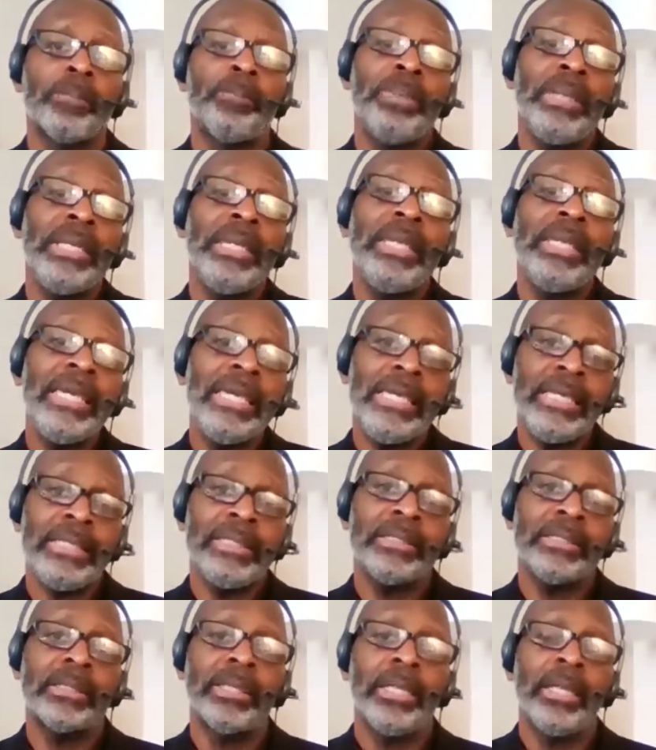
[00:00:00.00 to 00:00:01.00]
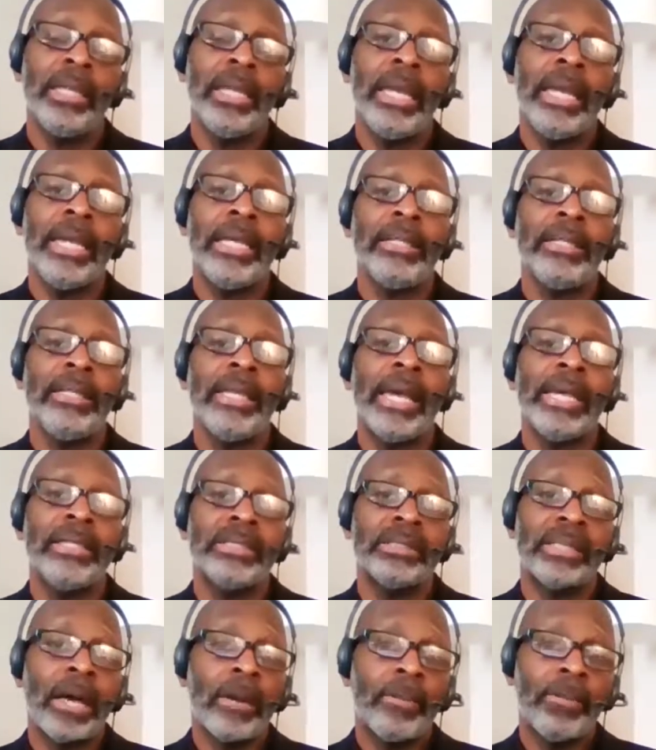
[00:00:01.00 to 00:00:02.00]
PEs, and that
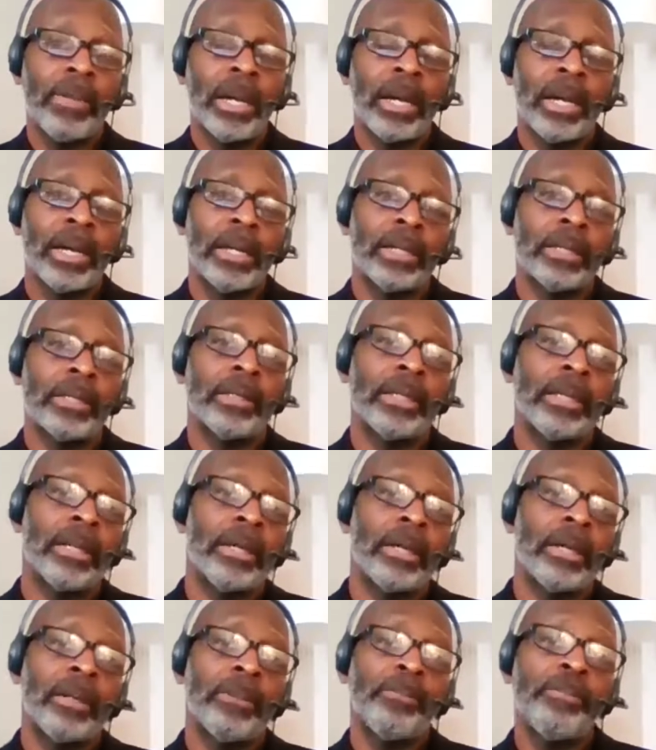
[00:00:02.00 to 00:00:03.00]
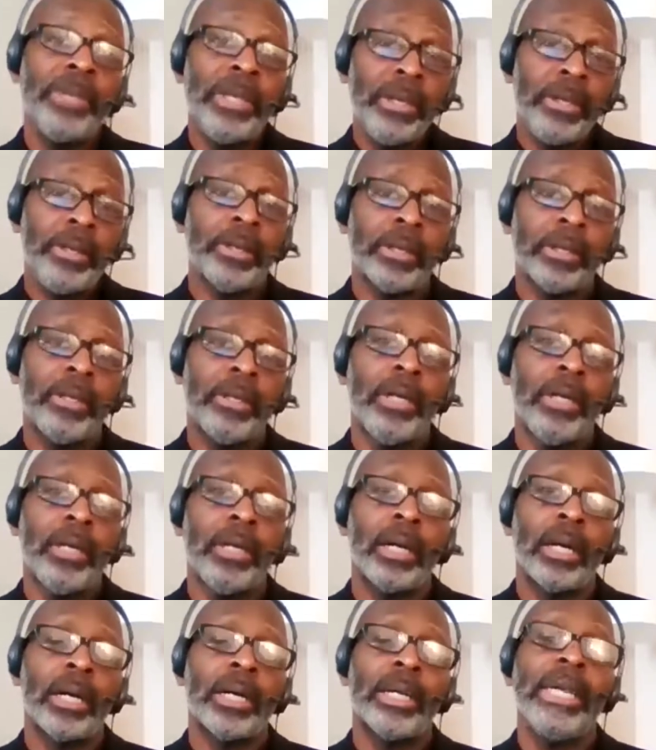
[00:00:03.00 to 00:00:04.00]
is our peer
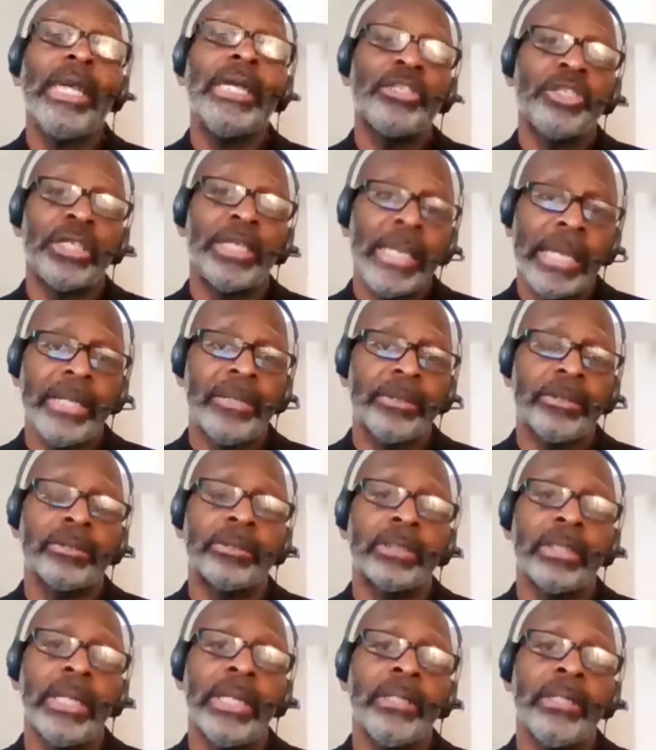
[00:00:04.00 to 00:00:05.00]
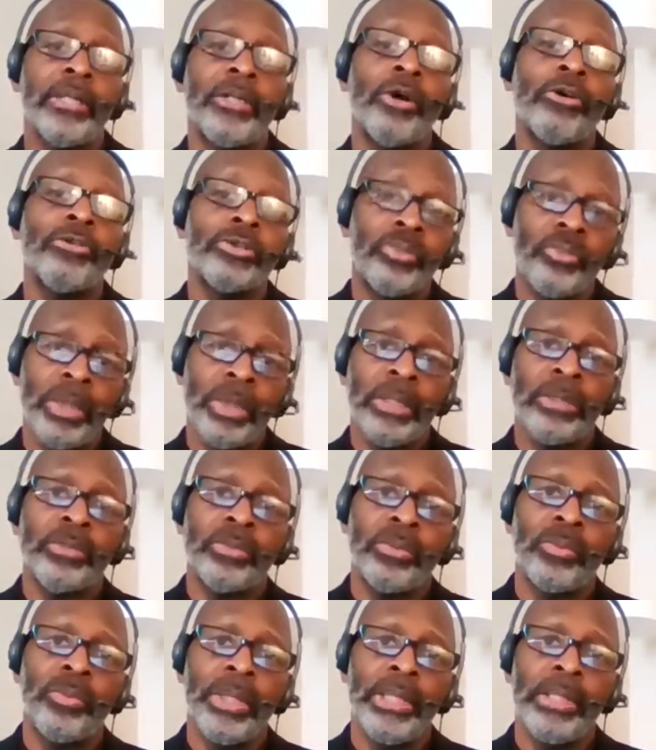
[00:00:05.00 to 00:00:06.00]
educators. And those
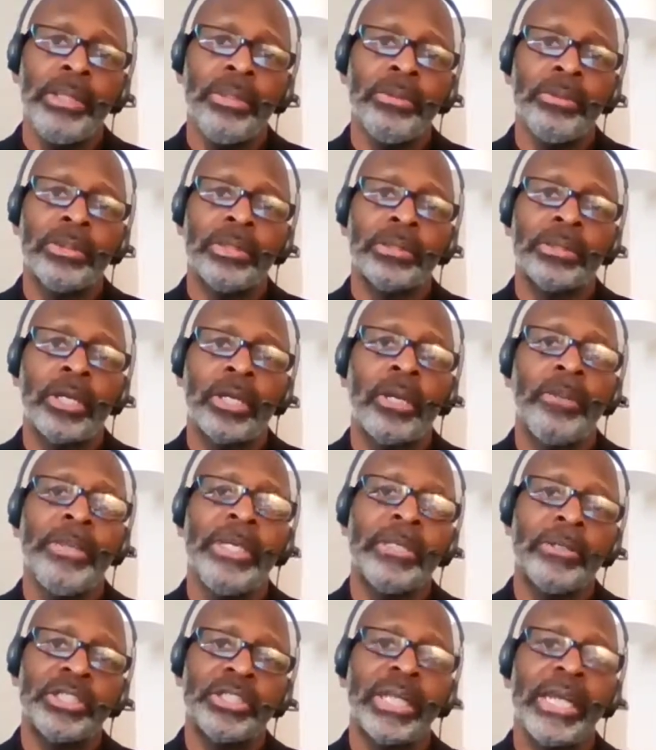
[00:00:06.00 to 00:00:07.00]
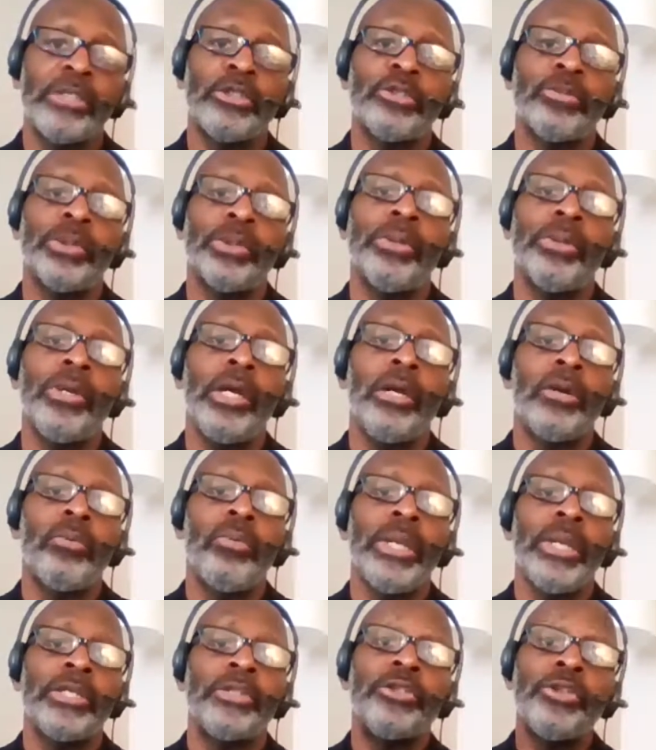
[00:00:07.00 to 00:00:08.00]
we use the term interchangeable
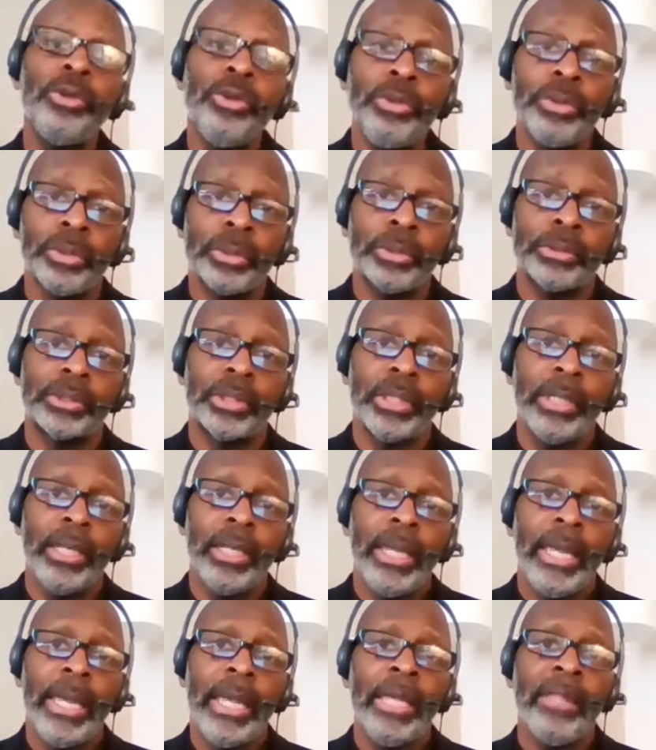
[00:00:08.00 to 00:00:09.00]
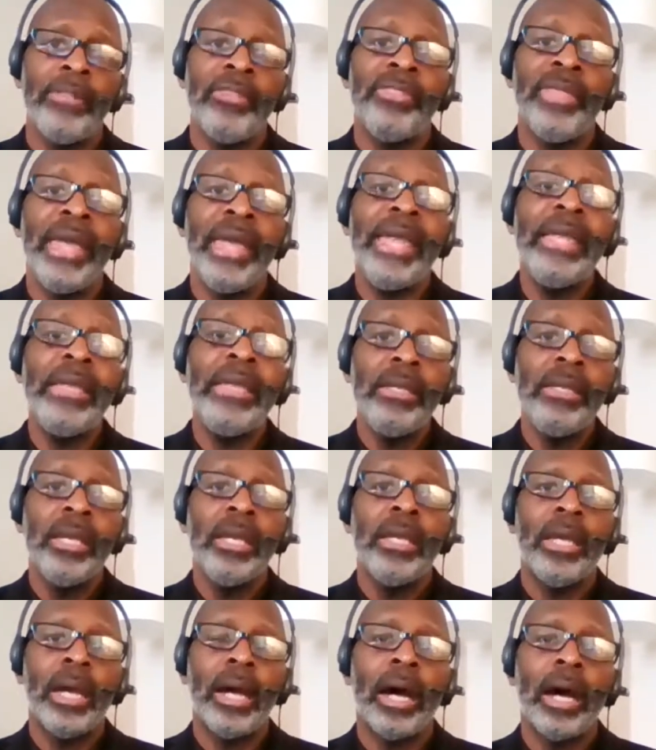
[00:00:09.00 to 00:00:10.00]
with tutors, and they
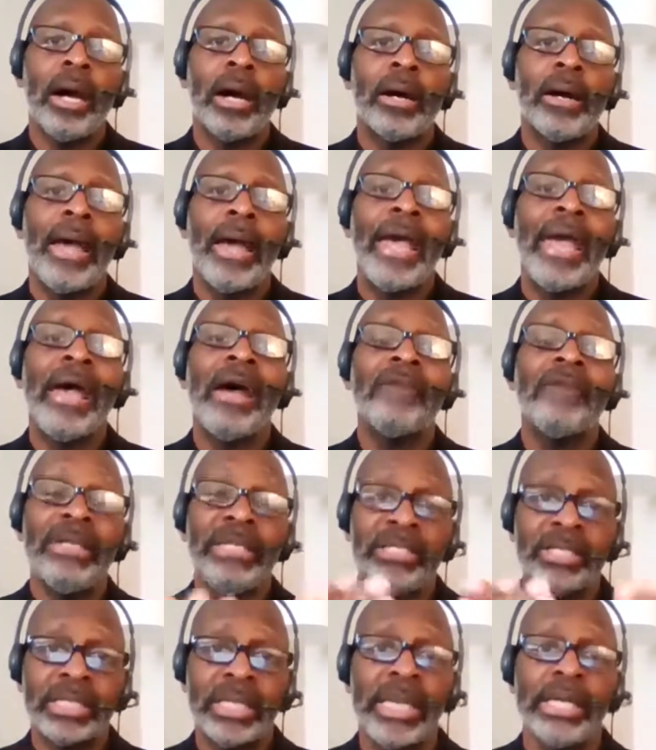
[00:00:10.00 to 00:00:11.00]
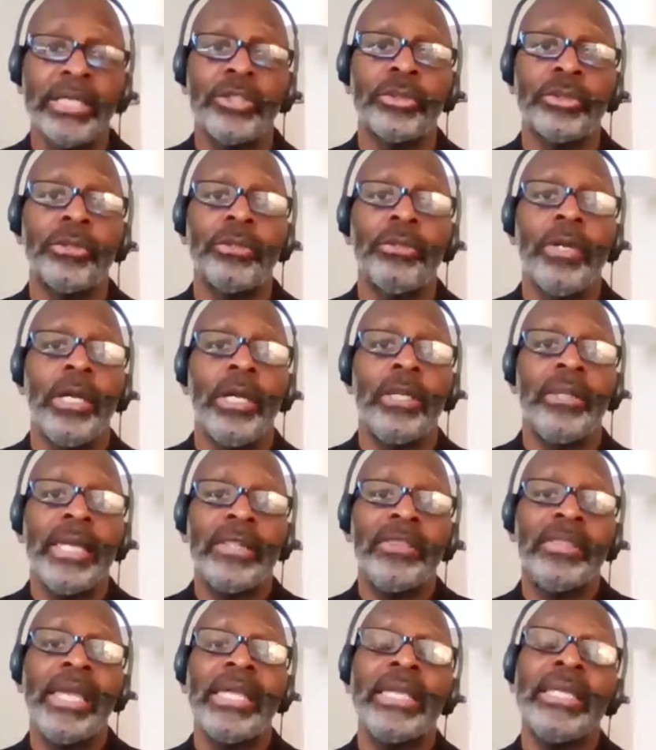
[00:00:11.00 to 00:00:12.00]
have a schedule
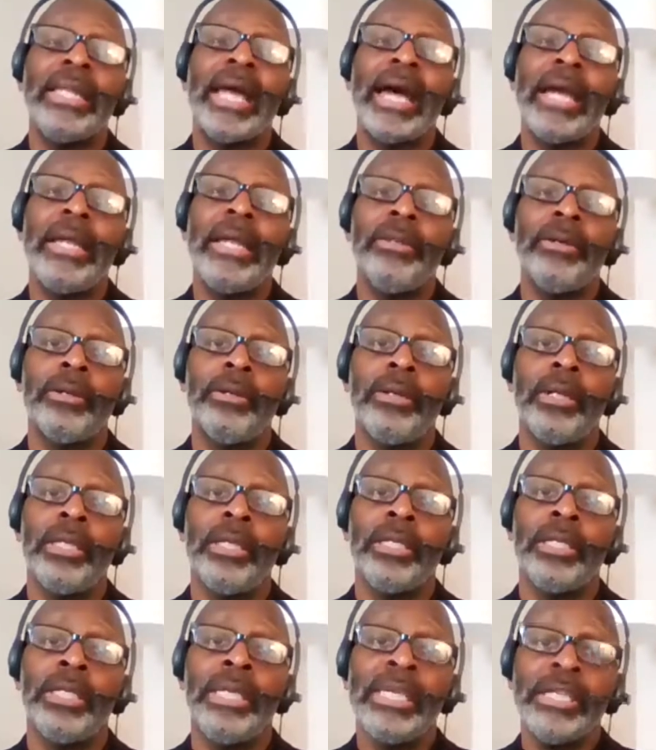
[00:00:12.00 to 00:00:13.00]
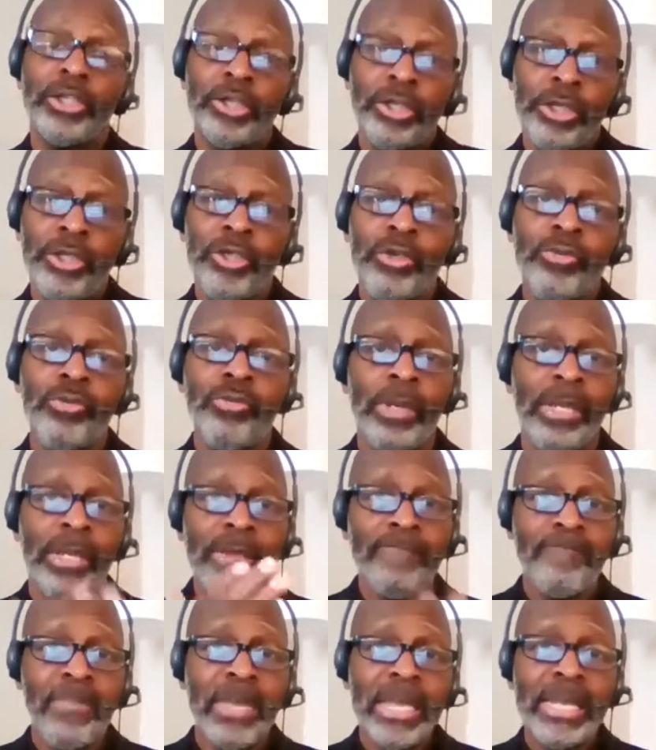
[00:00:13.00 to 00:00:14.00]
that they can either get to you
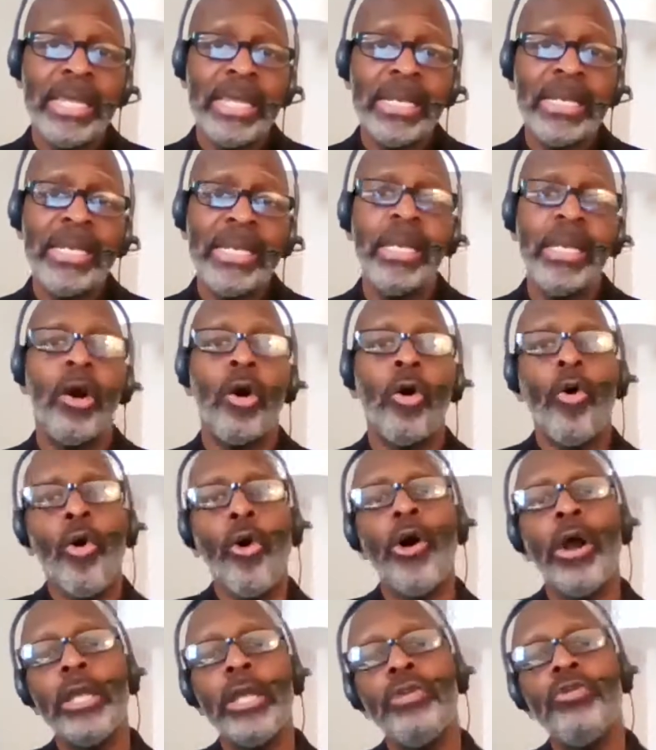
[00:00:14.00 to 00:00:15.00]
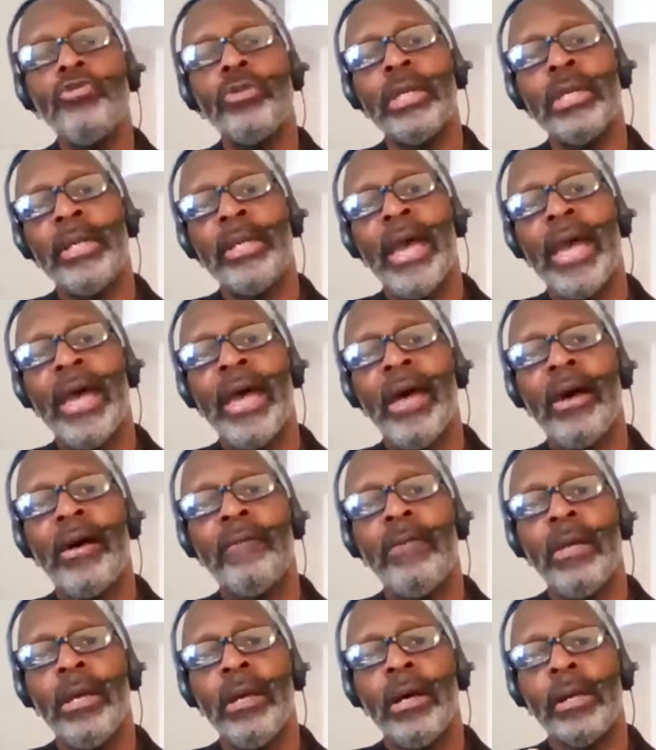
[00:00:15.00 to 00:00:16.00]
immediately, or you can have
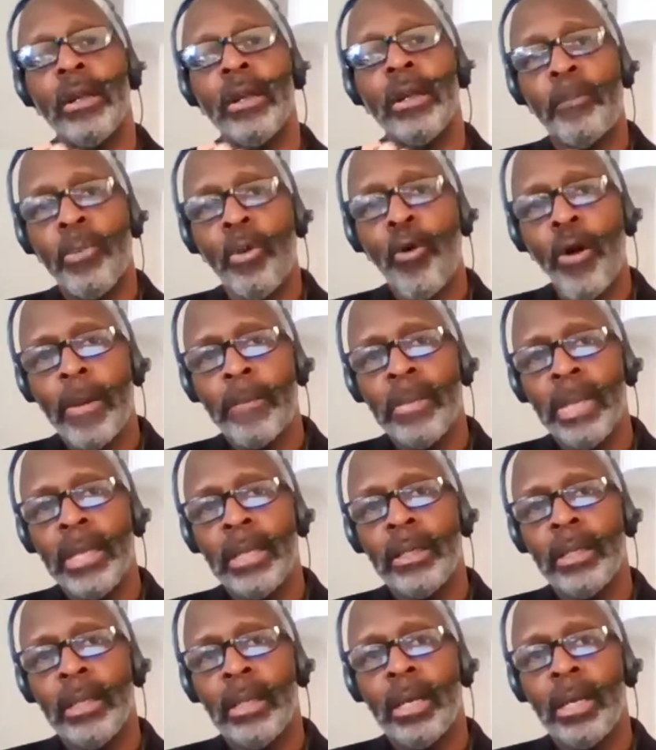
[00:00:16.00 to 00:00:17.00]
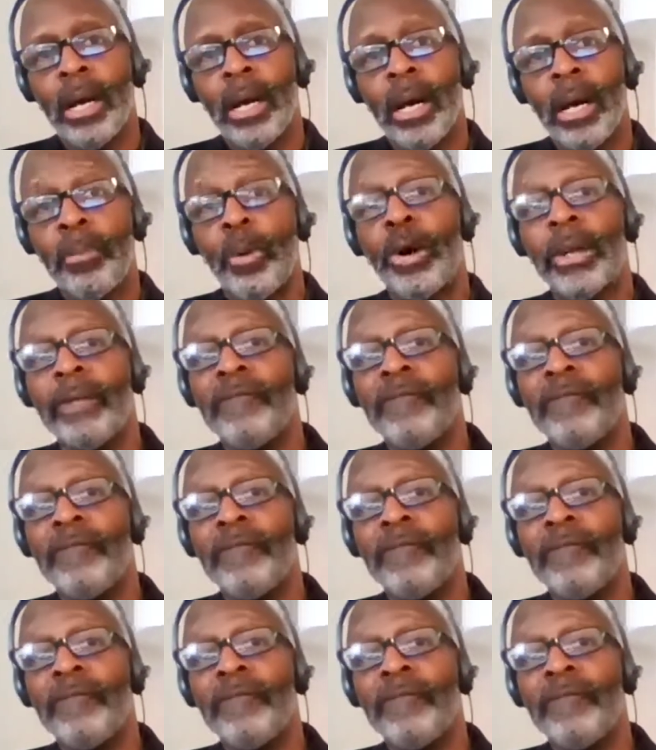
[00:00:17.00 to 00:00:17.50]
an appointment upon